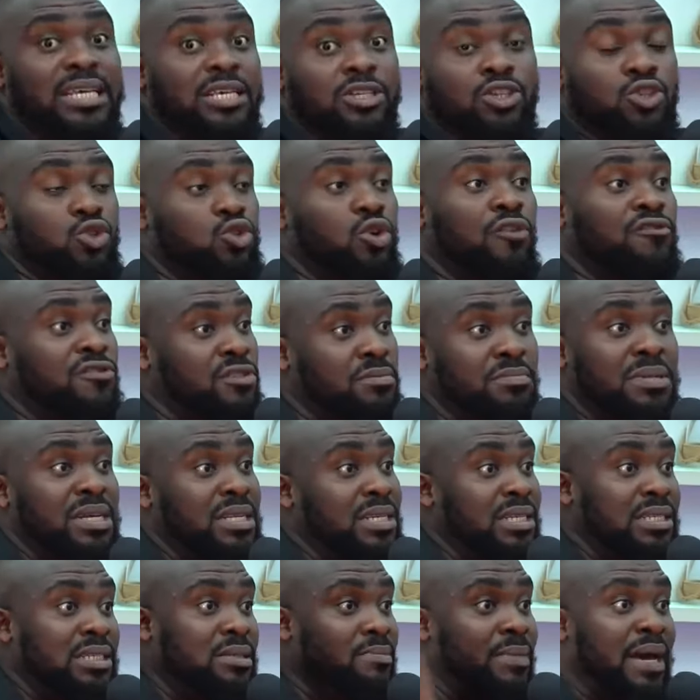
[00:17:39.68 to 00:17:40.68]
say Soft
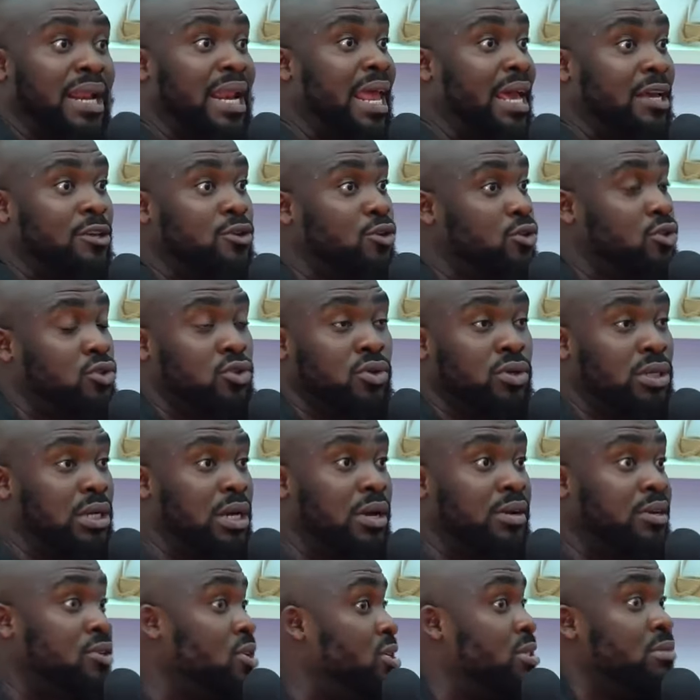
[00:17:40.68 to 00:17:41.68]
made it and I like your song
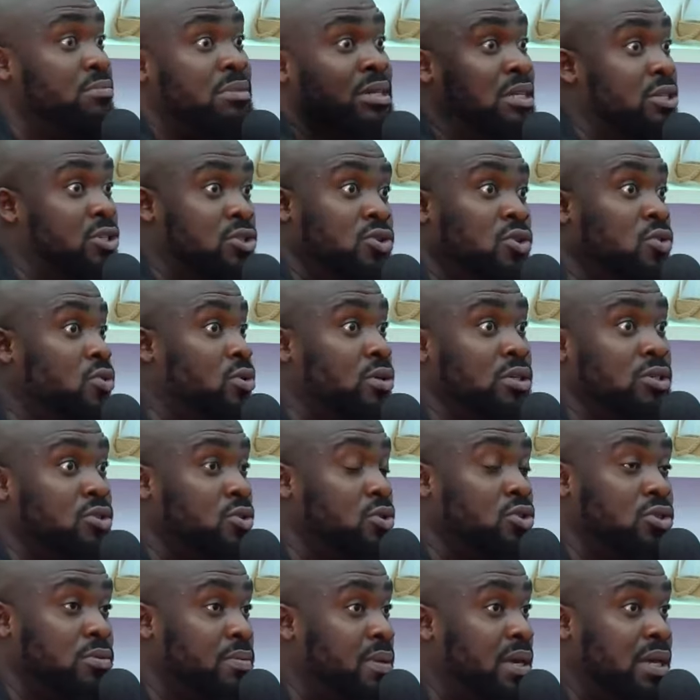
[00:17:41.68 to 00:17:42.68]
now, it doesn't mean the song
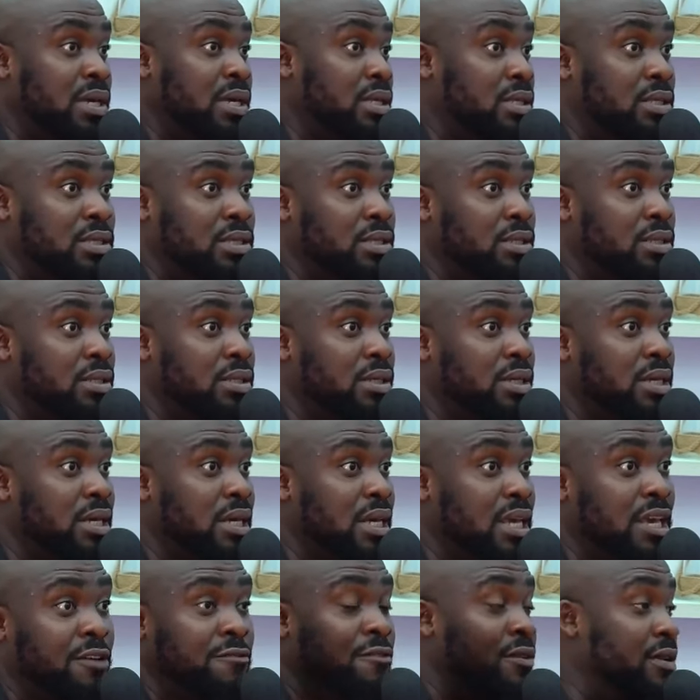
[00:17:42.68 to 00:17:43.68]
is going to be a hit.
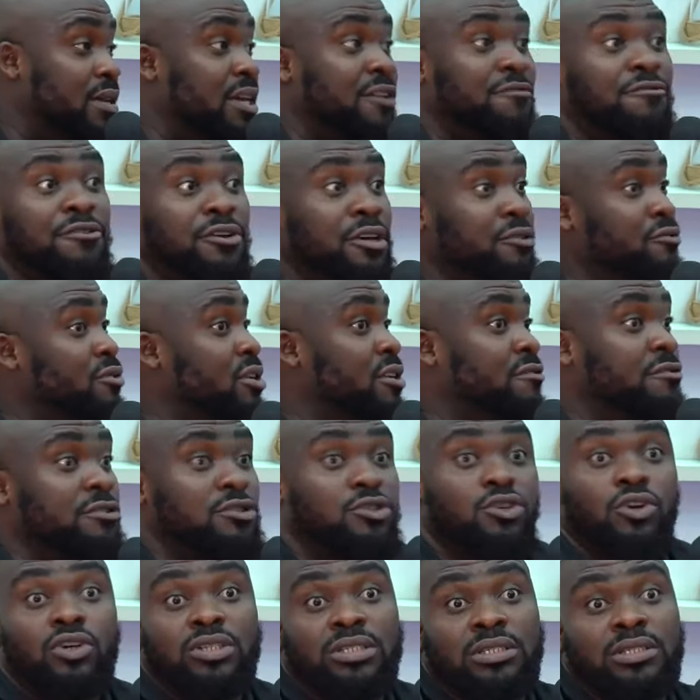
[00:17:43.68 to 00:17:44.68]
Mm. If, it, if it, even if
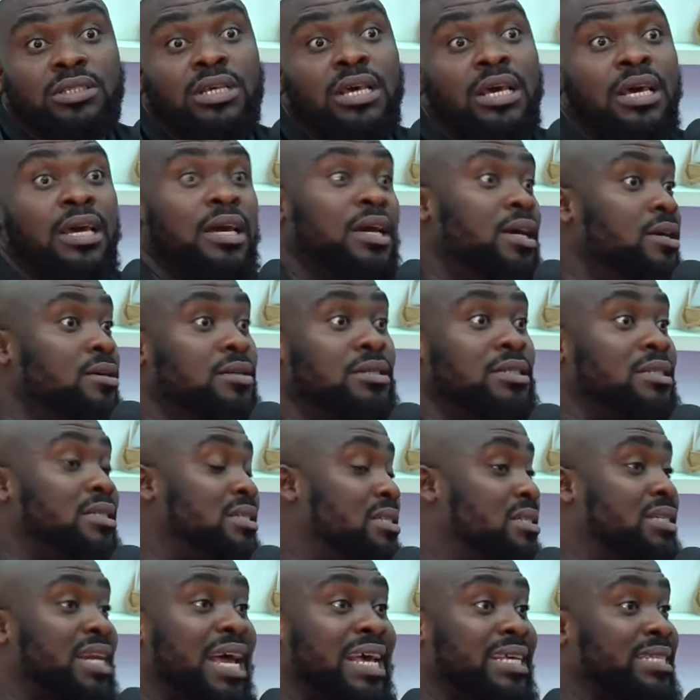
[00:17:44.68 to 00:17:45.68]
it does
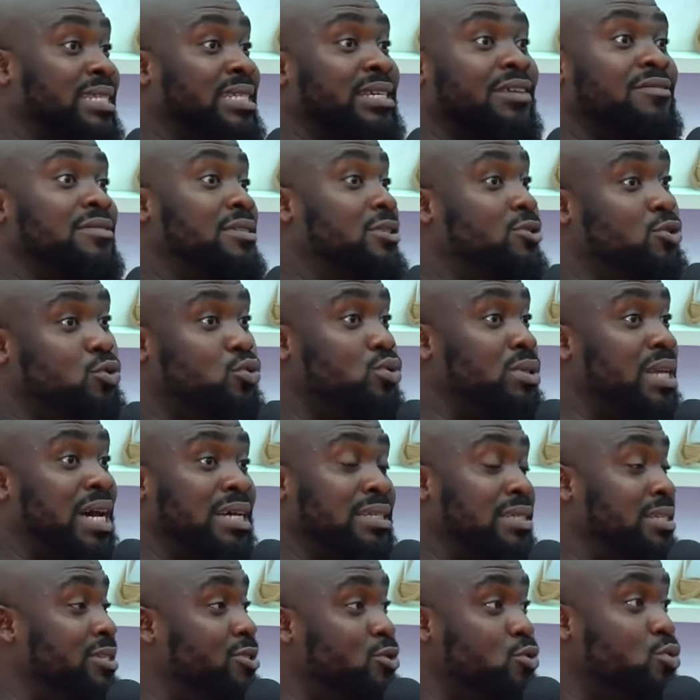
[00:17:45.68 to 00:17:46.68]
like seventy-two
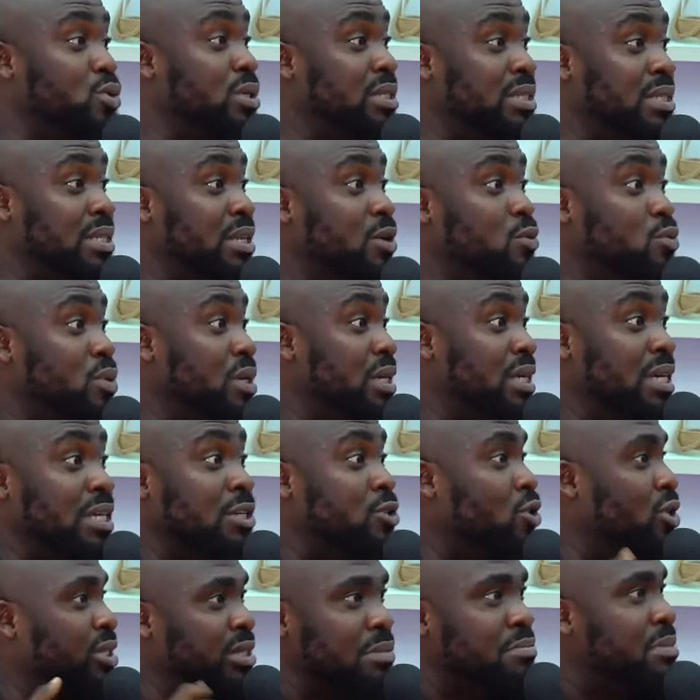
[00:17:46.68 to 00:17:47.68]
dances to it in a week,
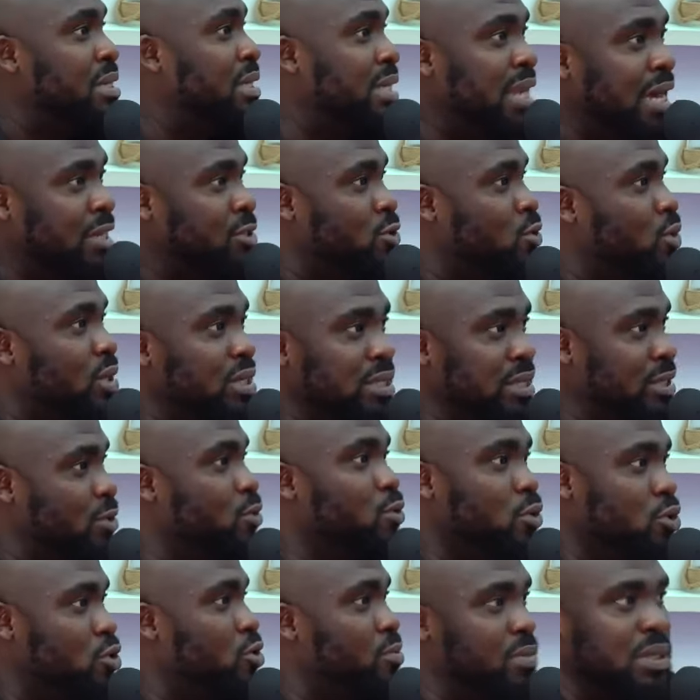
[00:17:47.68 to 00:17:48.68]
it doesn't mean that song is
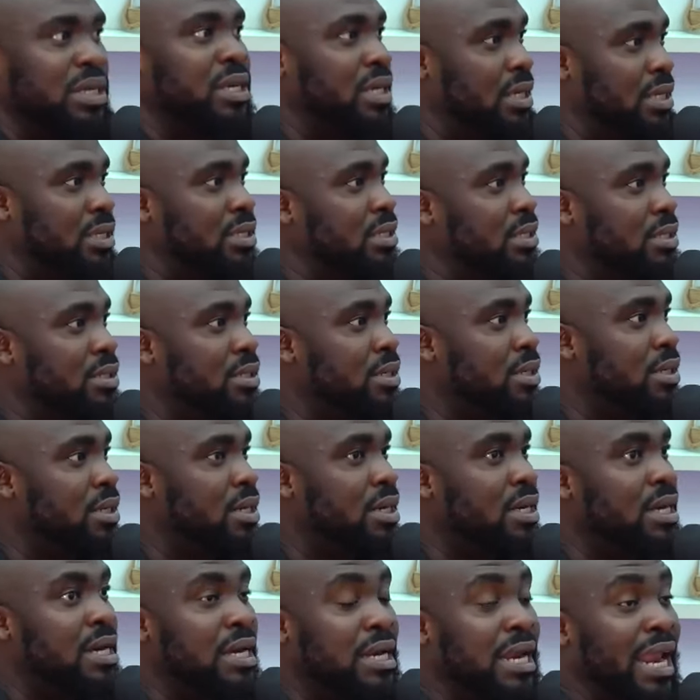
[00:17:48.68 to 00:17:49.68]
still going to be a hit.
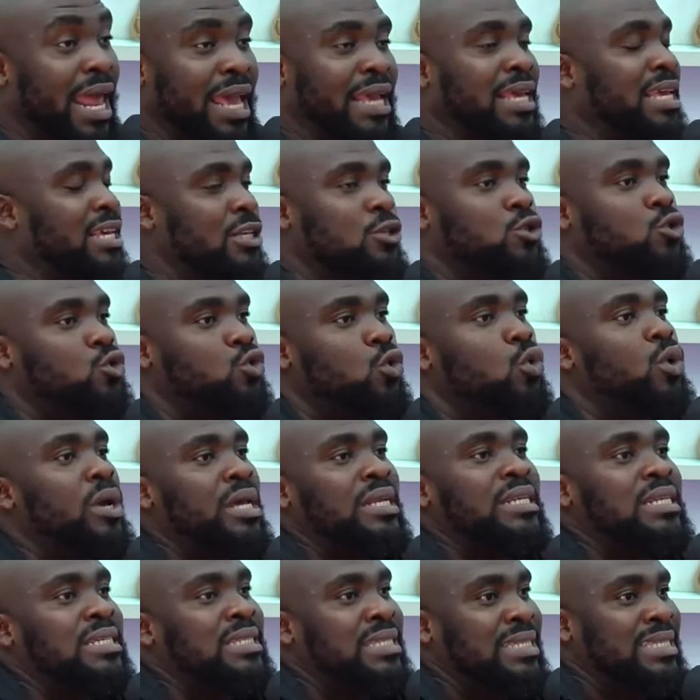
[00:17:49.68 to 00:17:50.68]
Mm-hmm. Like, it's so,
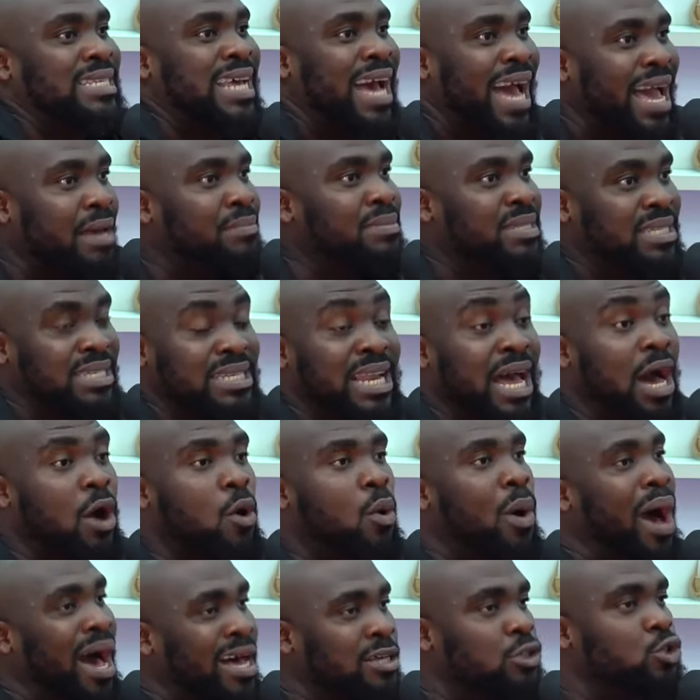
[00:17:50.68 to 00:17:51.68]
the times
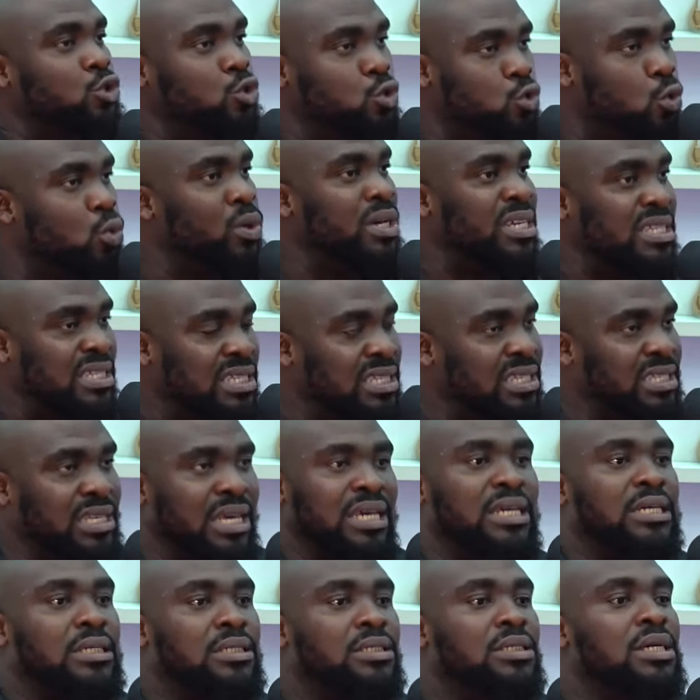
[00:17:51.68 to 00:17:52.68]
now are so
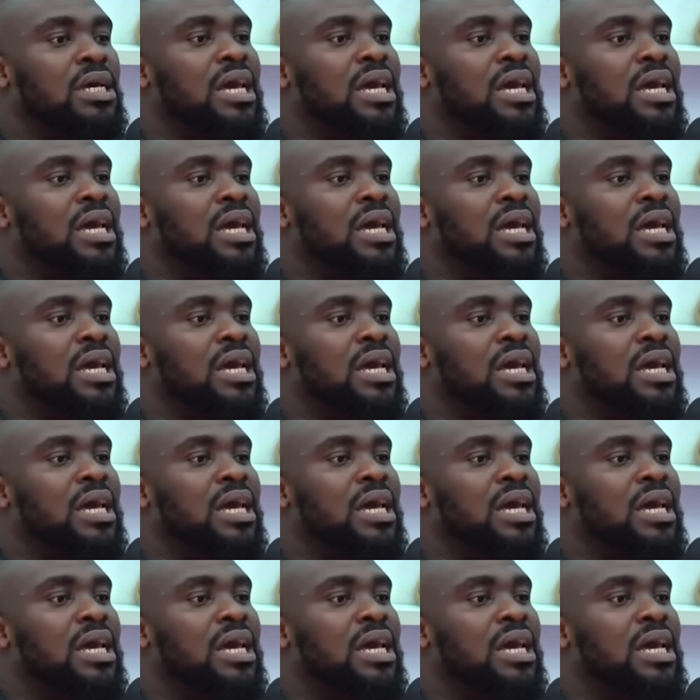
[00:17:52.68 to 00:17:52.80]
insane.